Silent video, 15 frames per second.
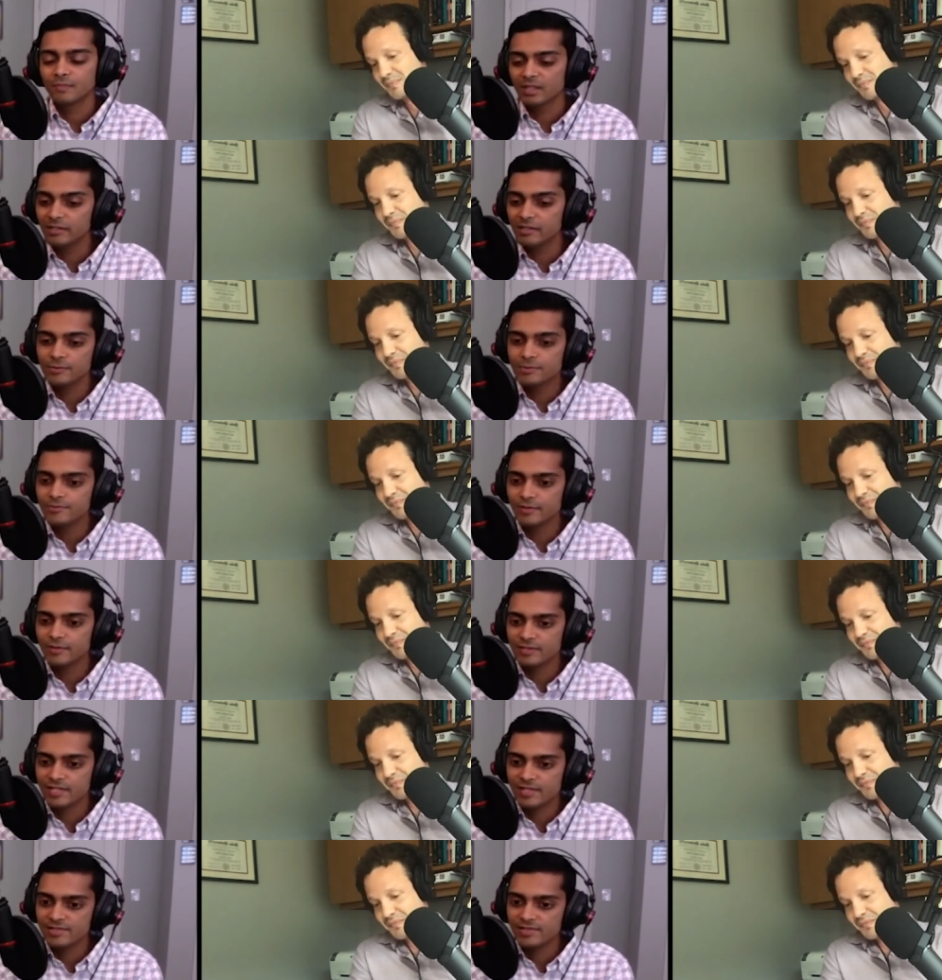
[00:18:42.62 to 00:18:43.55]
Speaker 1: Yeah, it was
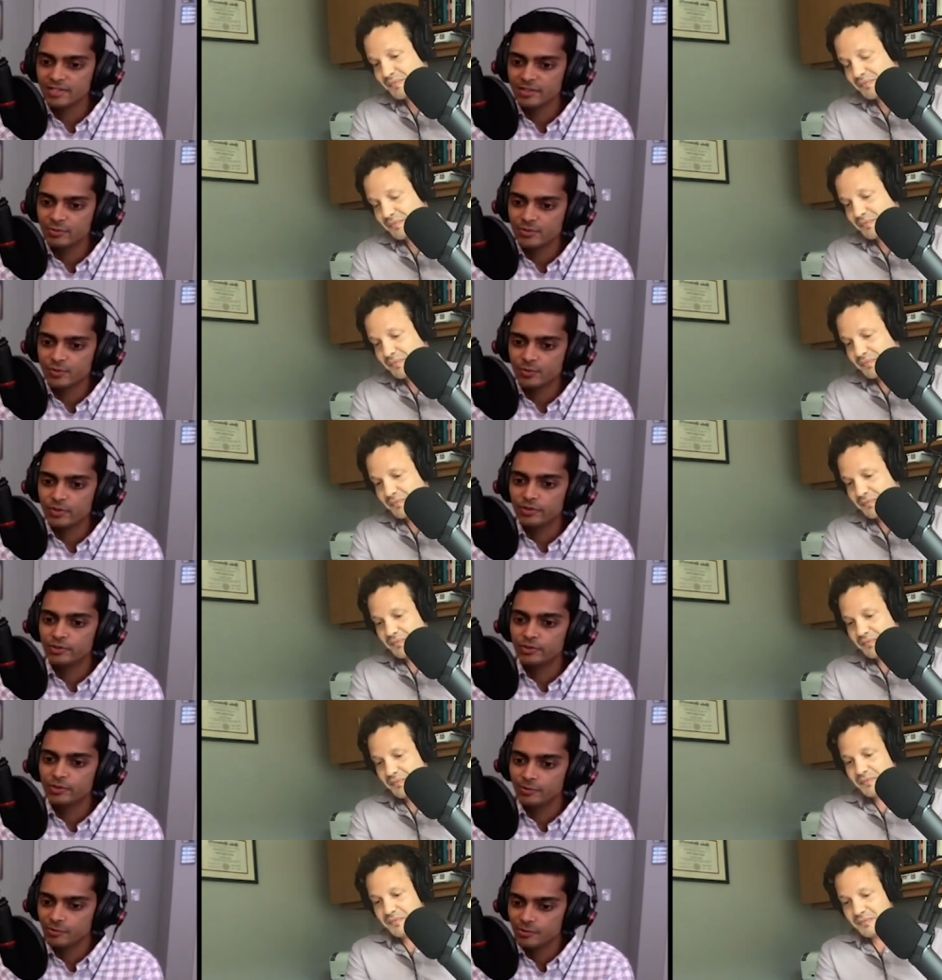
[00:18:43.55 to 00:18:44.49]
fantastic. It was a real
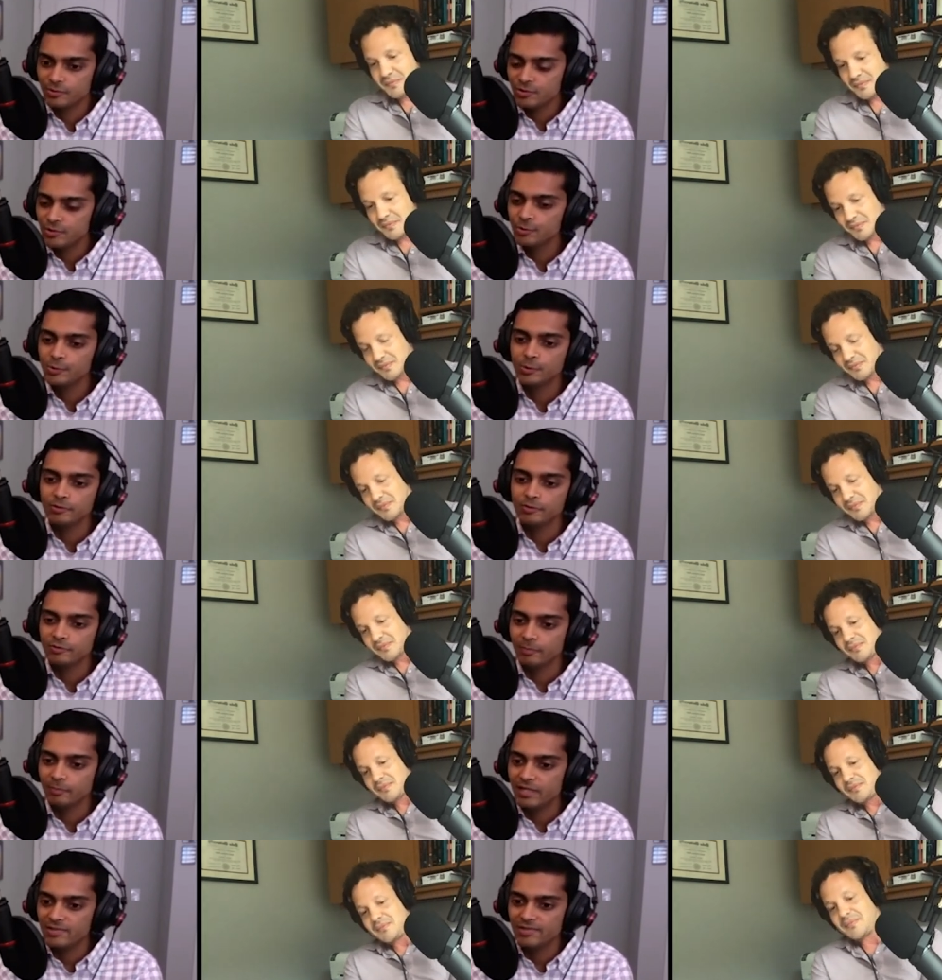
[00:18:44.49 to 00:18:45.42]
who's who of
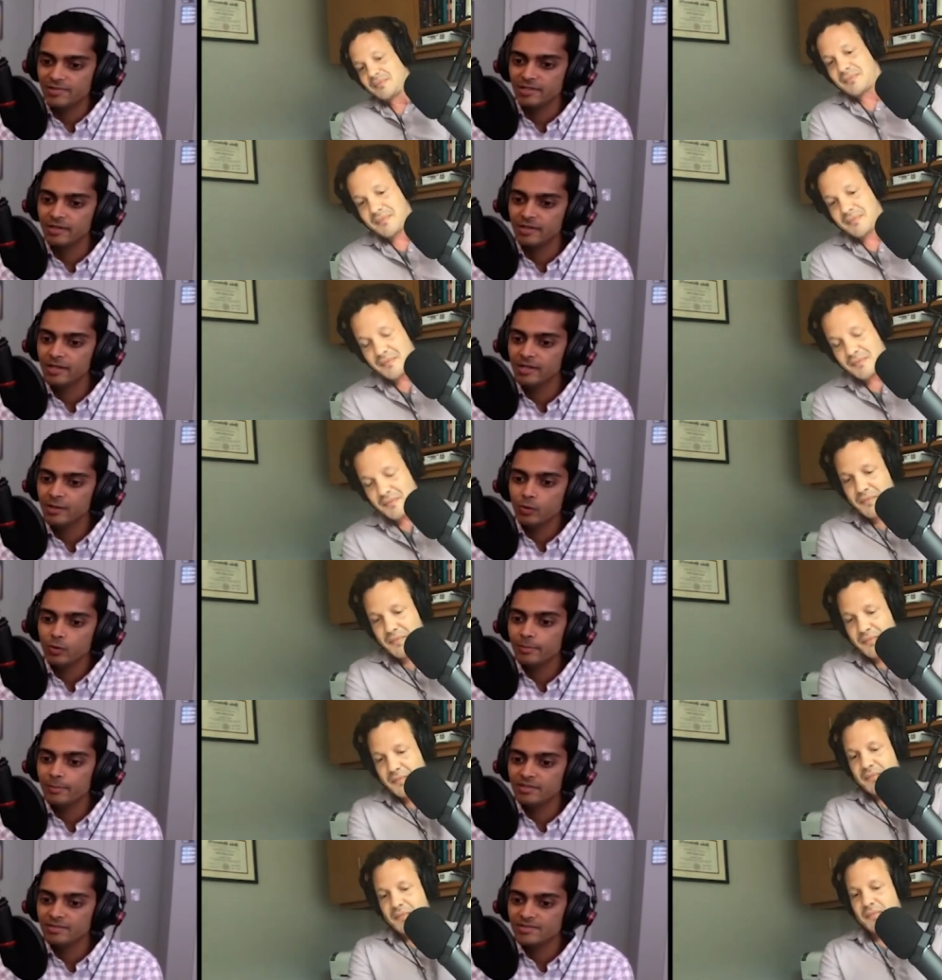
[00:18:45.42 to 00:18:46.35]
amazing
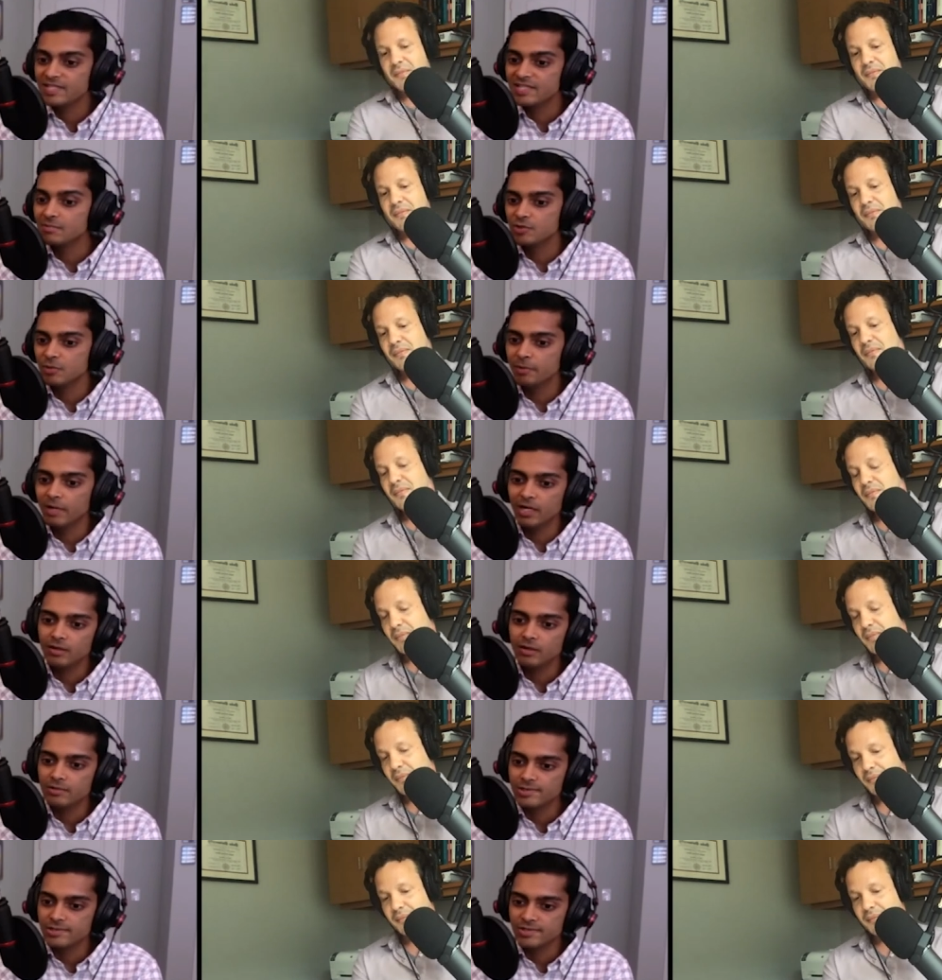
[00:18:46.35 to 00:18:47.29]
women stem cell
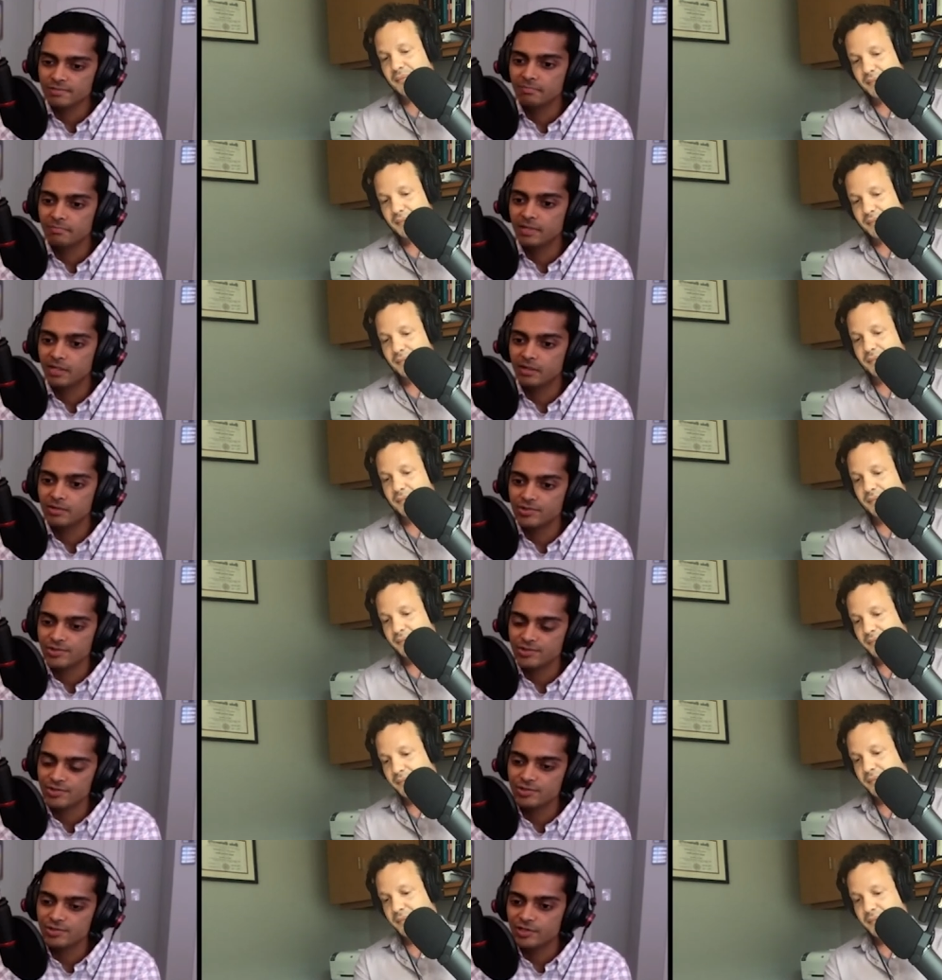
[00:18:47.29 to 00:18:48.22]
biologists and
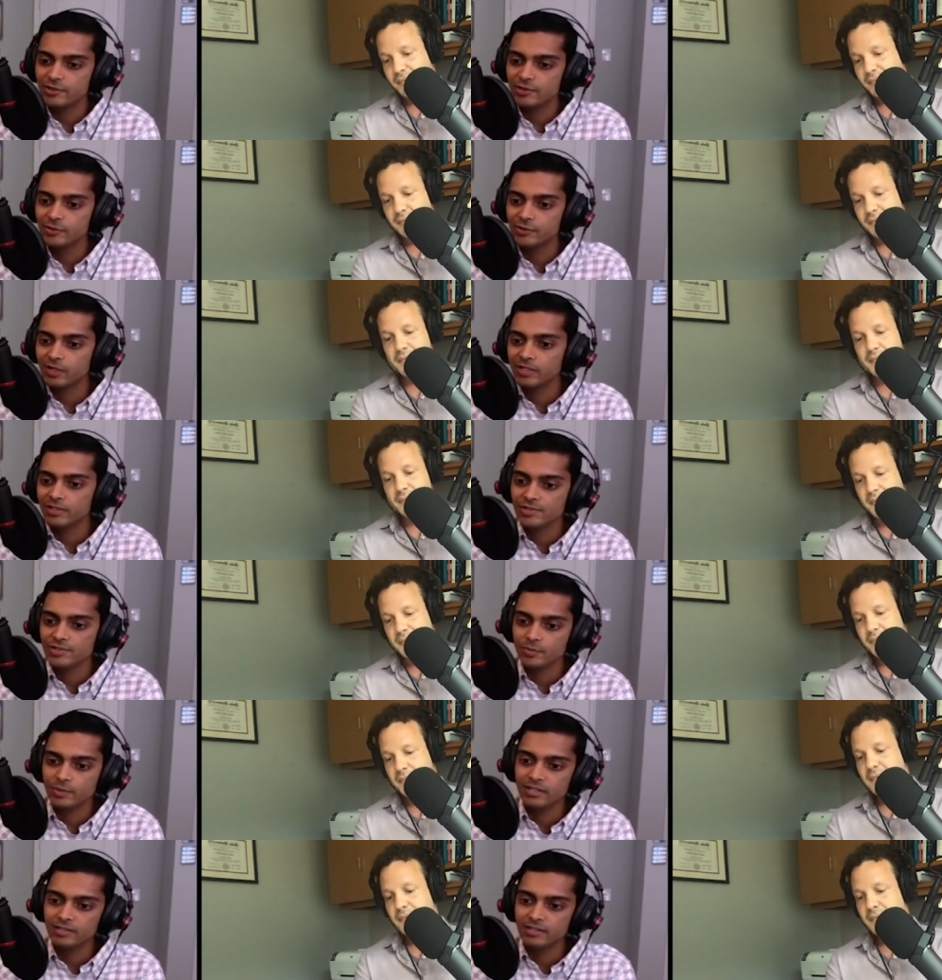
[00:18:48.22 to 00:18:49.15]
biologists in general, right? So
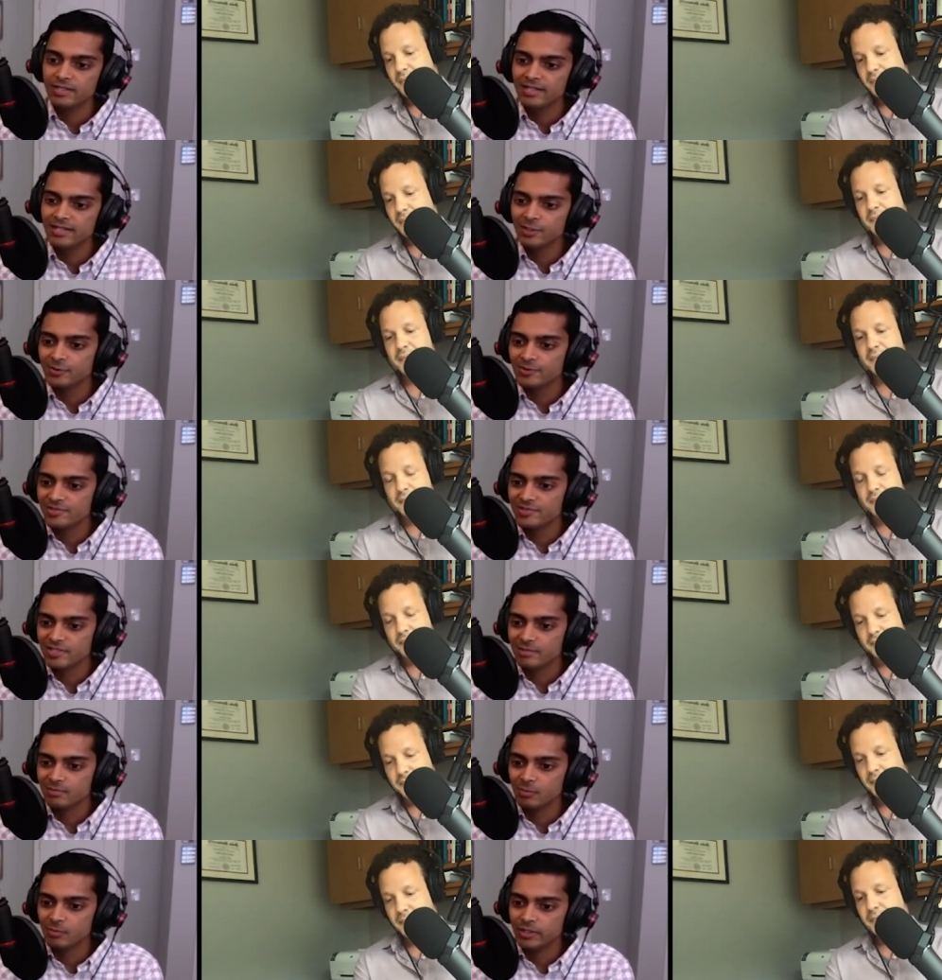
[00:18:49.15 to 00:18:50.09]
we had Christine
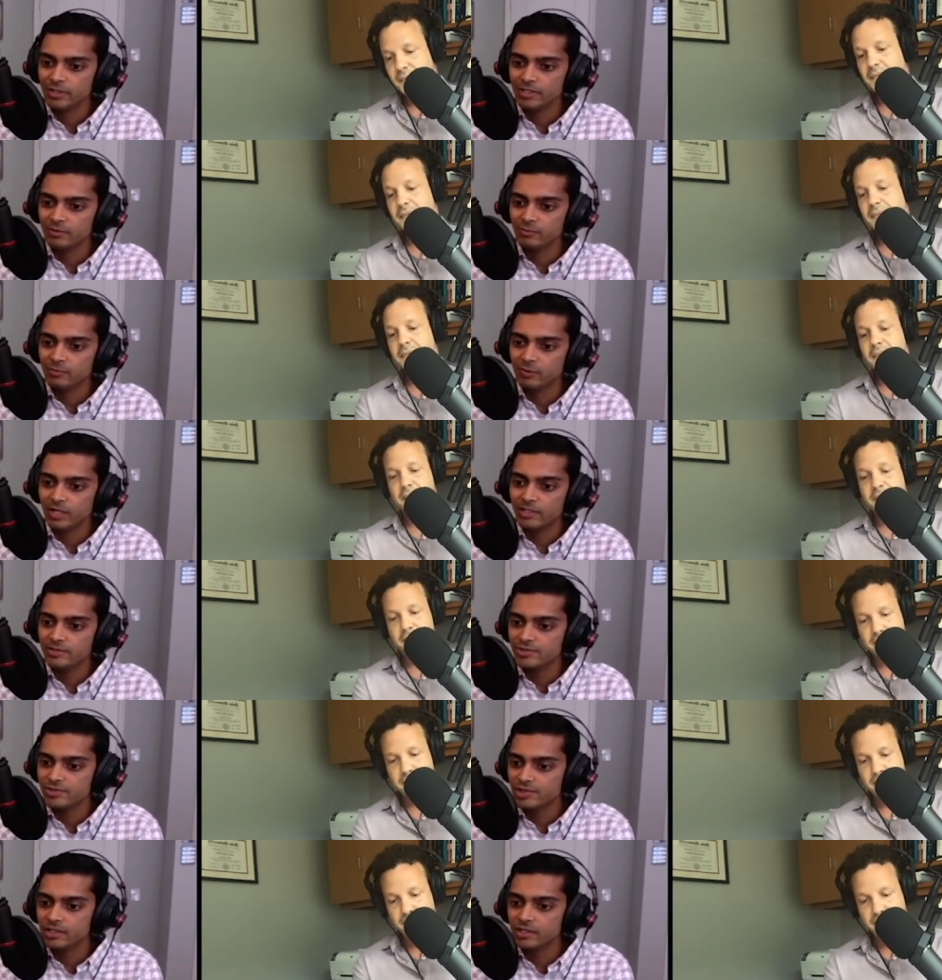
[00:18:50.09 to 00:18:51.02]
Mummery, Rana
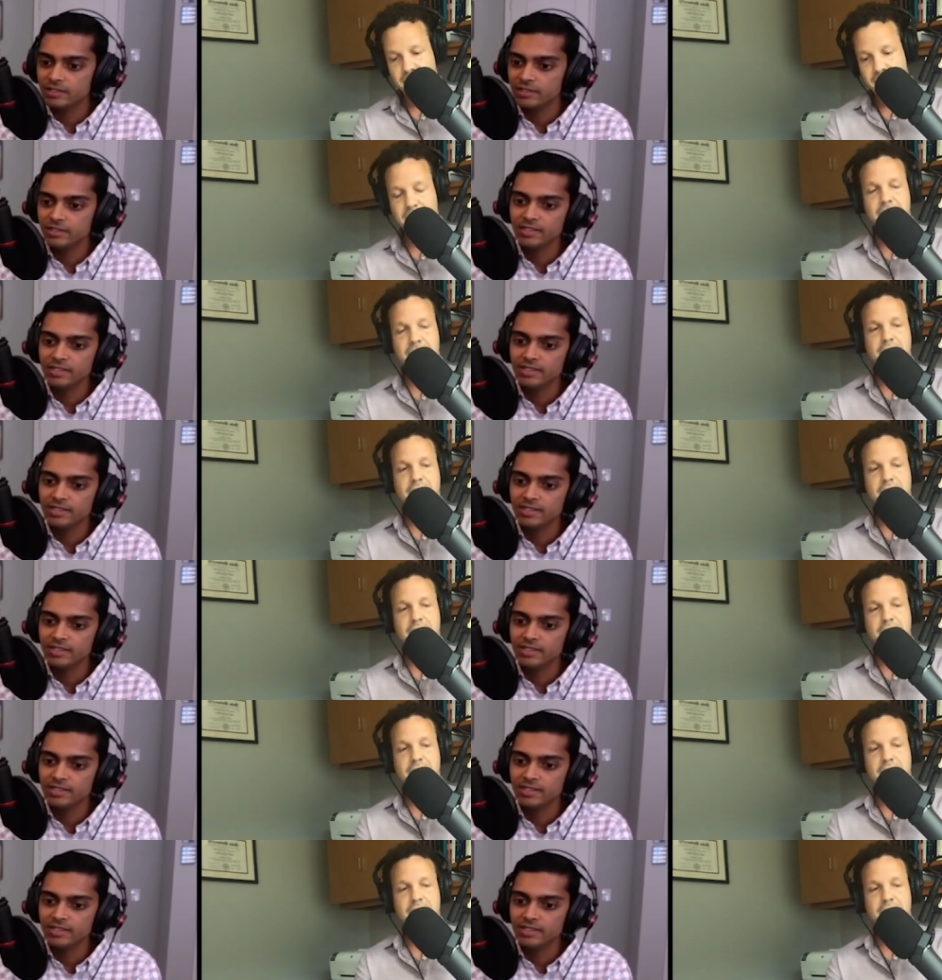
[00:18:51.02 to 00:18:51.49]
Dejani,